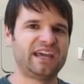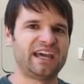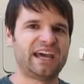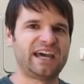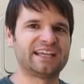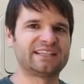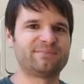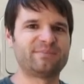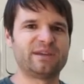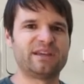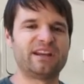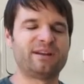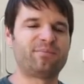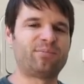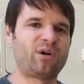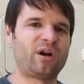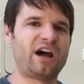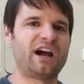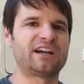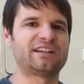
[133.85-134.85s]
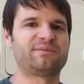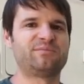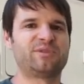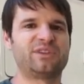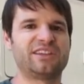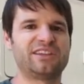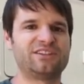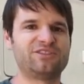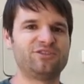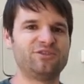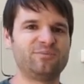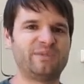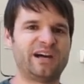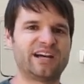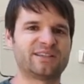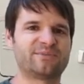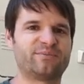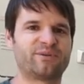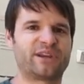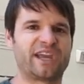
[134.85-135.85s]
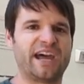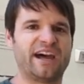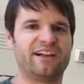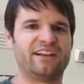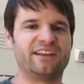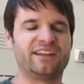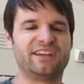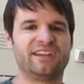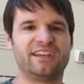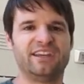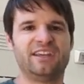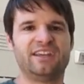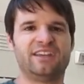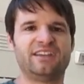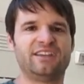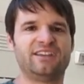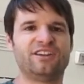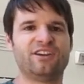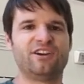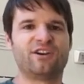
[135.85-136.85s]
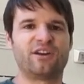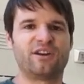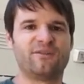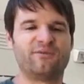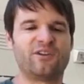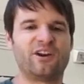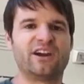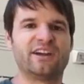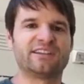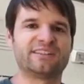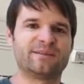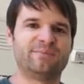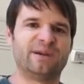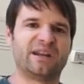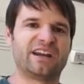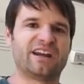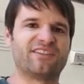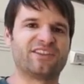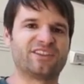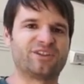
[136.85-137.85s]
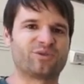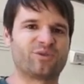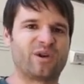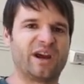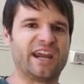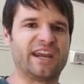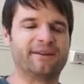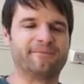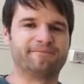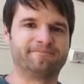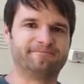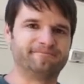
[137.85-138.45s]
has been approximately 2 miles per gallon, you know, and it varies depending on the terrain.